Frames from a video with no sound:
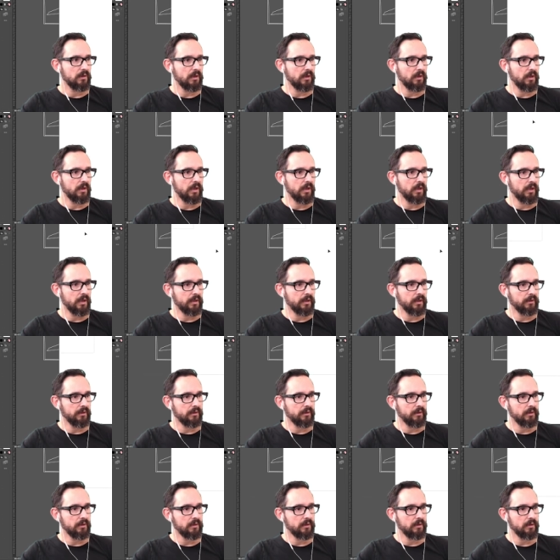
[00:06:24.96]

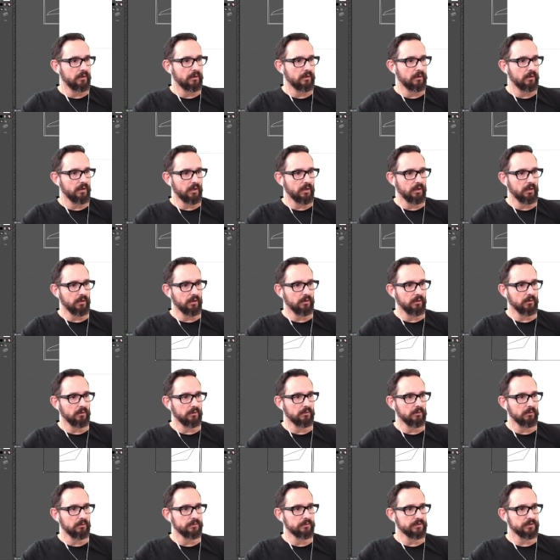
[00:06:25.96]
and
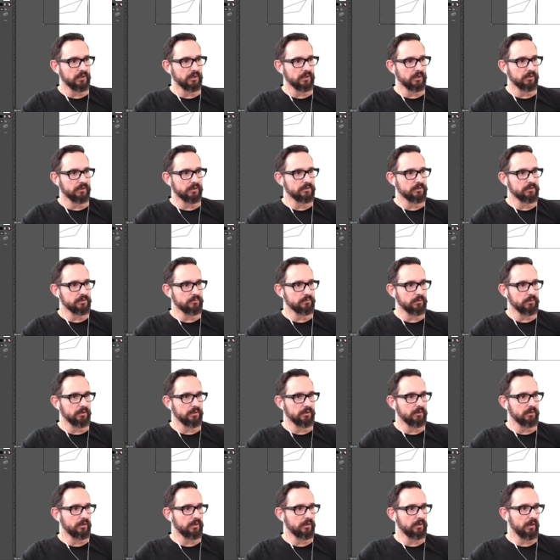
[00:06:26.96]
I'll select this
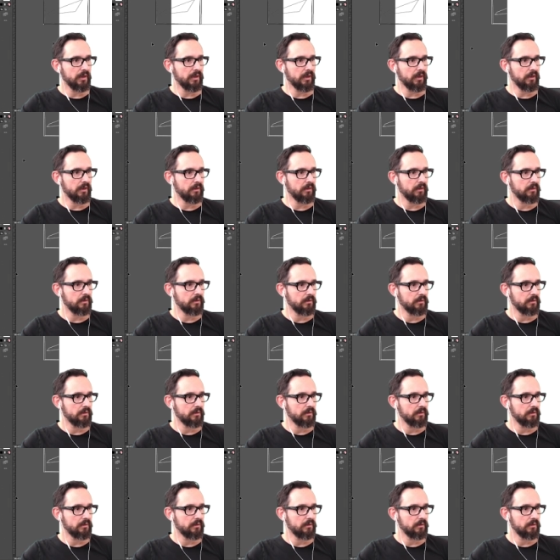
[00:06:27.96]
one there